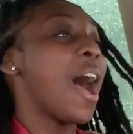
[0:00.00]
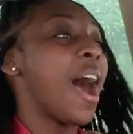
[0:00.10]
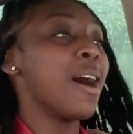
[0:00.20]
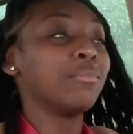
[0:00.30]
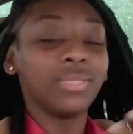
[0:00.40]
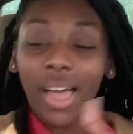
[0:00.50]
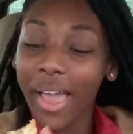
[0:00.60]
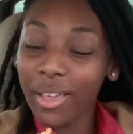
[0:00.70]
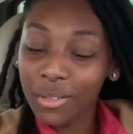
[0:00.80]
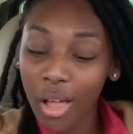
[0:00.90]
I'm
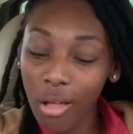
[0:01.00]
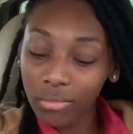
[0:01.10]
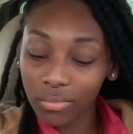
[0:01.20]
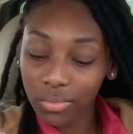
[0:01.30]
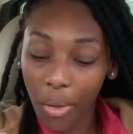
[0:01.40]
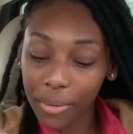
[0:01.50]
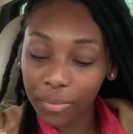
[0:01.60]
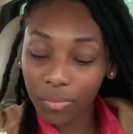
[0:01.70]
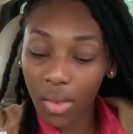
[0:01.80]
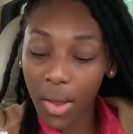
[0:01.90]
like, you know,
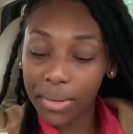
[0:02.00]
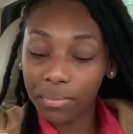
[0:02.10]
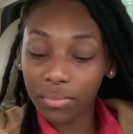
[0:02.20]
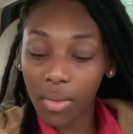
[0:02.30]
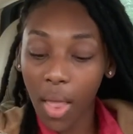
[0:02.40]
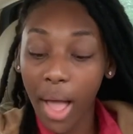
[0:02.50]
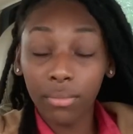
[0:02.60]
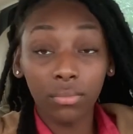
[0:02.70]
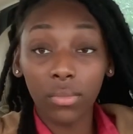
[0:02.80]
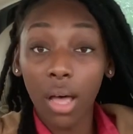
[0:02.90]

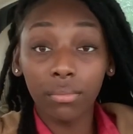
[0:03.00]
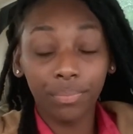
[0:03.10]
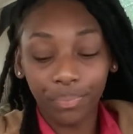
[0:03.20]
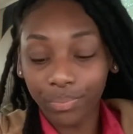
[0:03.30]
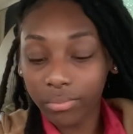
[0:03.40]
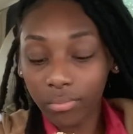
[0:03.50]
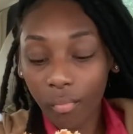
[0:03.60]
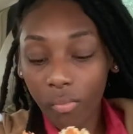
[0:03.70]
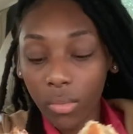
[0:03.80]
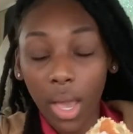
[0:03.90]
I'm
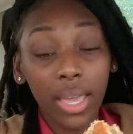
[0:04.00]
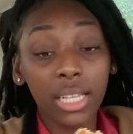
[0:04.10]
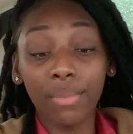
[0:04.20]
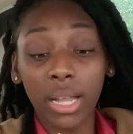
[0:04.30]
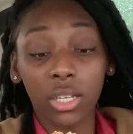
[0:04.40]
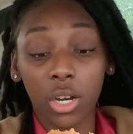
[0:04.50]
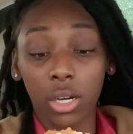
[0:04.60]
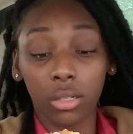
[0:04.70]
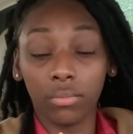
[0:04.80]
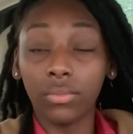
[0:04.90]
it's my
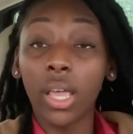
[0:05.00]
turn.